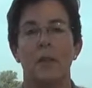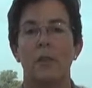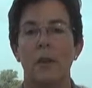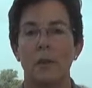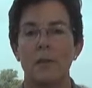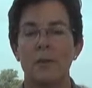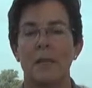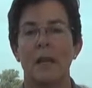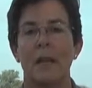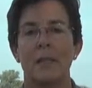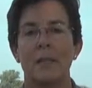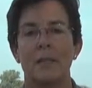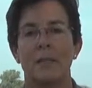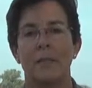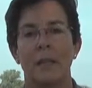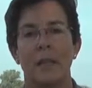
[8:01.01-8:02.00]
Those
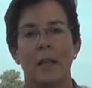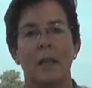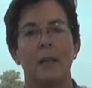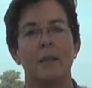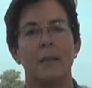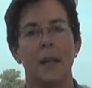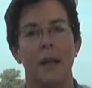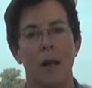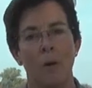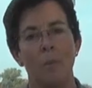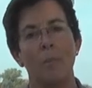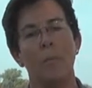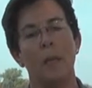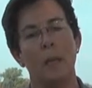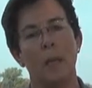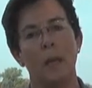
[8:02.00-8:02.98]
kinds of things help
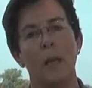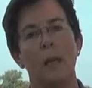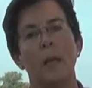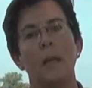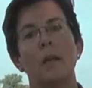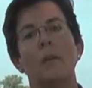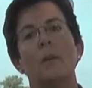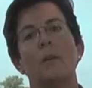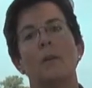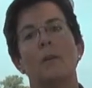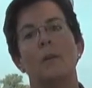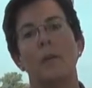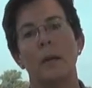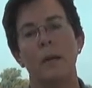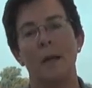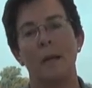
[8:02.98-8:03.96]
me
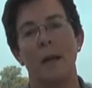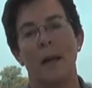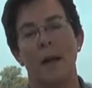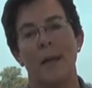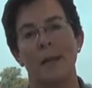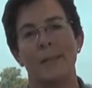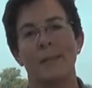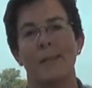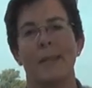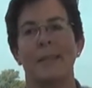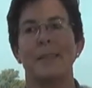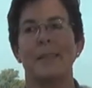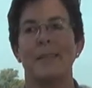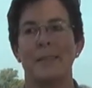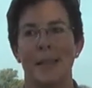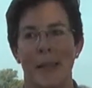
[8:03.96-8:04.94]
realize that
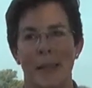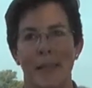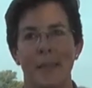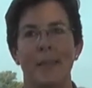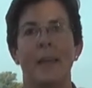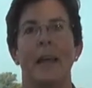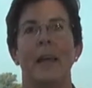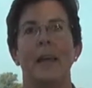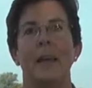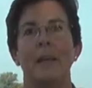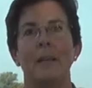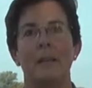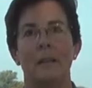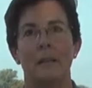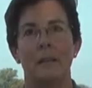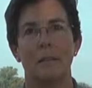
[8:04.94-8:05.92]
the day-to-day
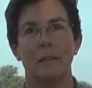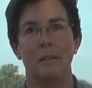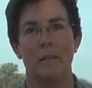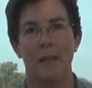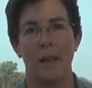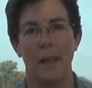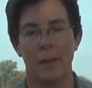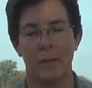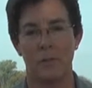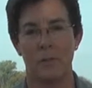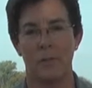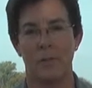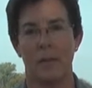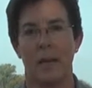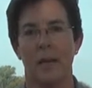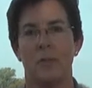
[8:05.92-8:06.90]

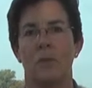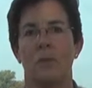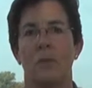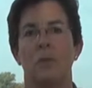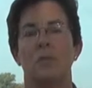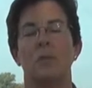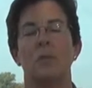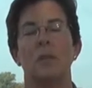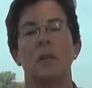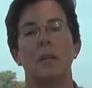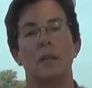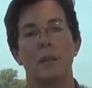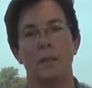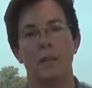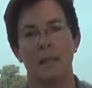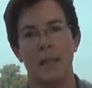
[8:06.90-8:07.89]
exercises,
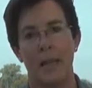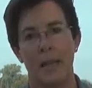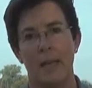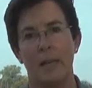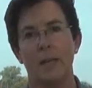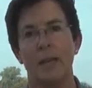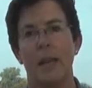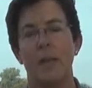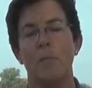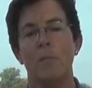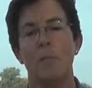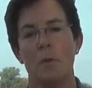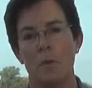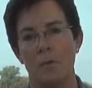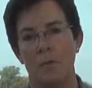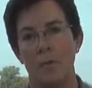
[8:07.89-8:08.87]
the day-to-day
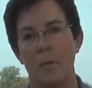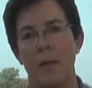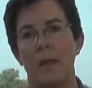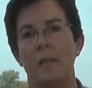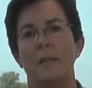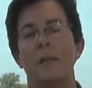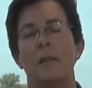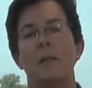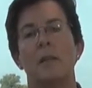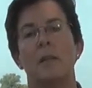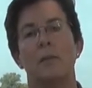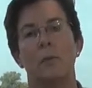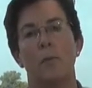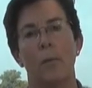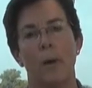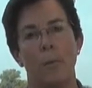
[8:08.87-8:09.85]
movement,
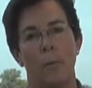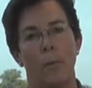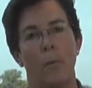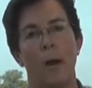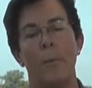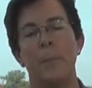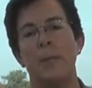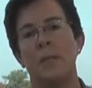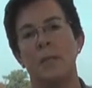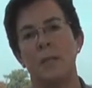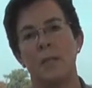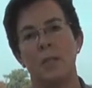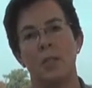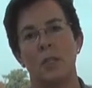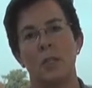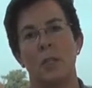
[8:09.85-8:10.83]
the
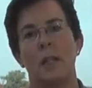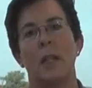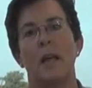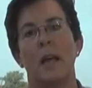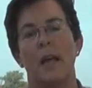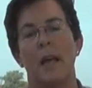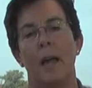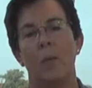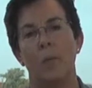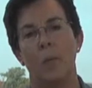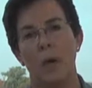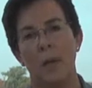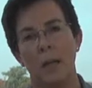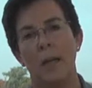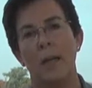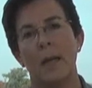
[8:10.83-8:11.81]
repetition, and
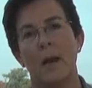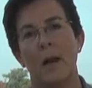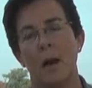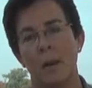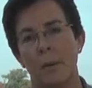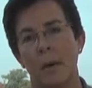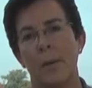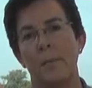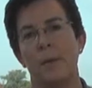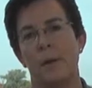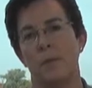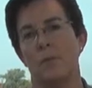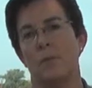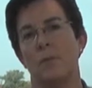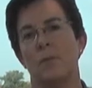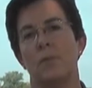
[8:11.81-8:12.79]
working on my
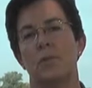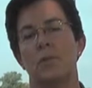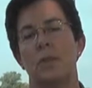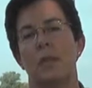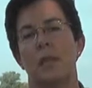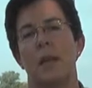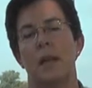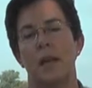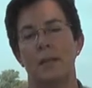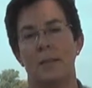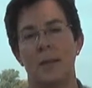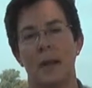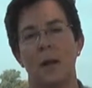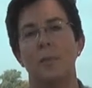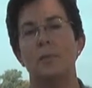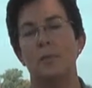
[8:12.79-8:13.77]
muscles has
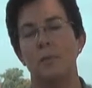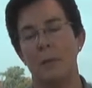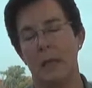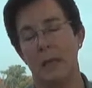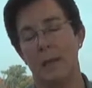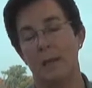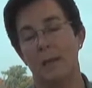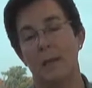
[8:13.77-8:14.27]
helped me,